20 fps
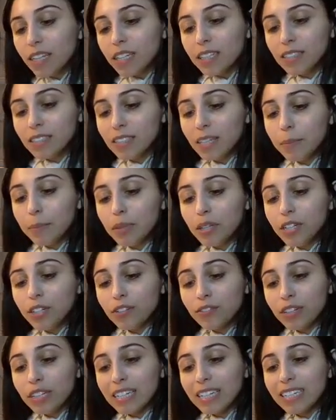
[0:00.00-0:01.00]
Simple
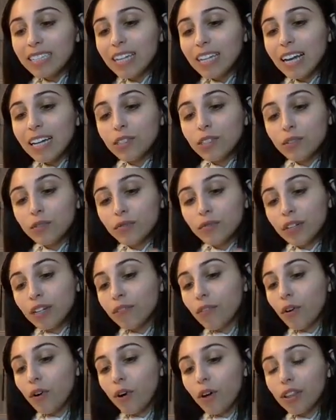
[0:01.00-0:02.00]
ingredients, and it's free
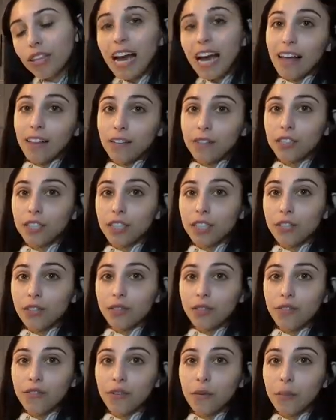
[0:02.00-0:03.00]
of all the allergens.
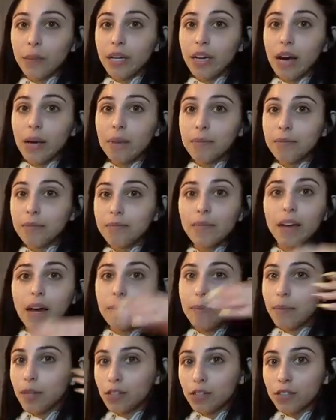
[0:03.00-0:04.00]
So for me, I'm
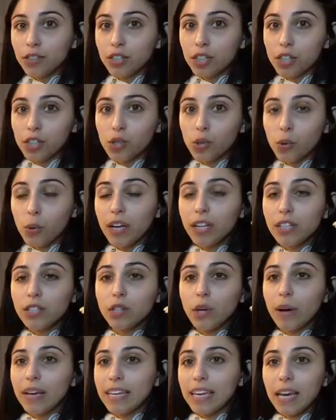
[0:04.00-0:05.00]
allergic to soy,
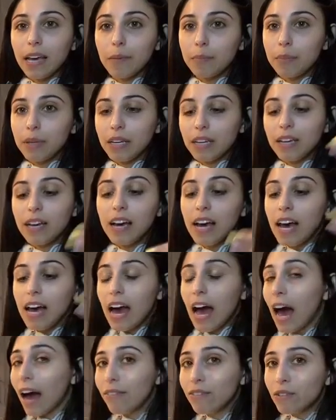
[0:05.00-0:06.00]
so I can't be
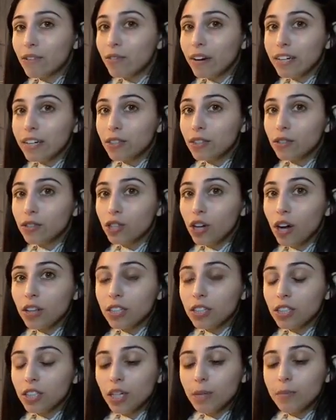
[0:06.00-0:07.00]
having regular
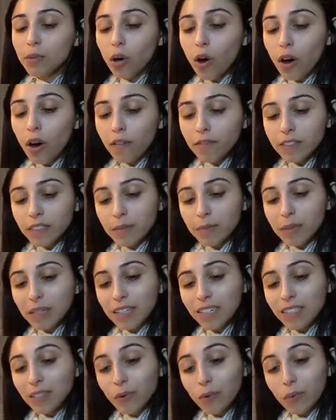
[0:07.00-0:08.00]
chocolate chips often
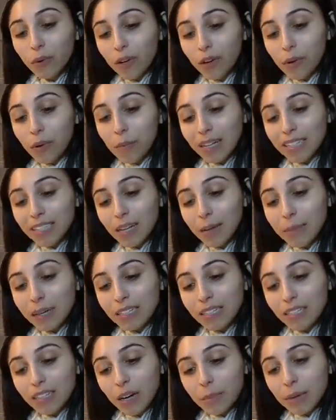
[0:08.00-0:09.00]
because it will mess up my
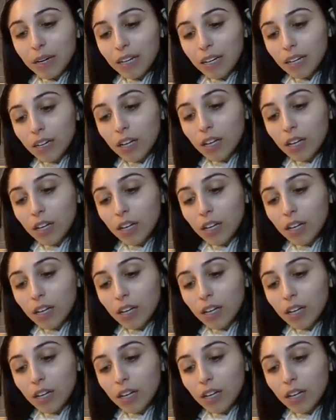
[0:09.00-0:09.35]
stomach.